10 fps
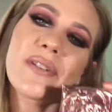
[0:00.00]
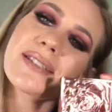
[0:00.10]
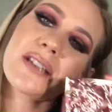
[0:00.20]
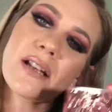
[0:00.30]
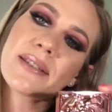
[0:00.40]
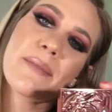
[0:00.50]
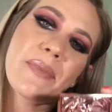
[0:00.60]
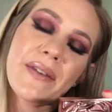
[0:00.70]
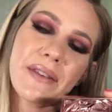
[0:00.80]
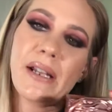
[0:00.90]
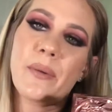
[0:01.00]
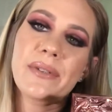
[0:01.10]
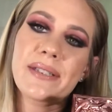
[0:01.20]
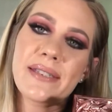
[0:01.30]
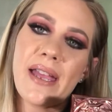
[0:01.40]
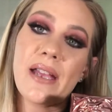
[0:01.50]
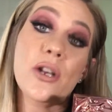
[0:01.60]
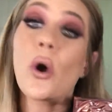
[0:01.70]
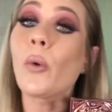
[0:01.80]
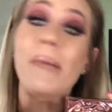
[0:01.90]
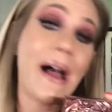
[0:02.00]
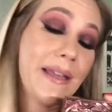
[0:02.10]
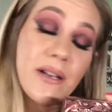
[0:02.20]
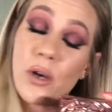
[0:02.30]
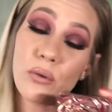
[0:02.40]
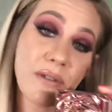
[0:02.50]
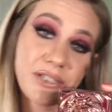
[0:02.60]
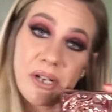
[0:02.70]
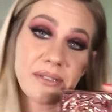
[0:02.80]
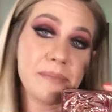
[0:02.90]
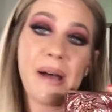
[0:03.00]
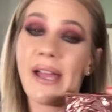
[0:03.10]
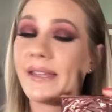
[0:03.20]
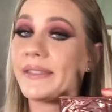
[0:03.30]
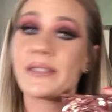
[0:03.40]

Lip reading: it's not something that I would say go buy it, go rush out to buy it.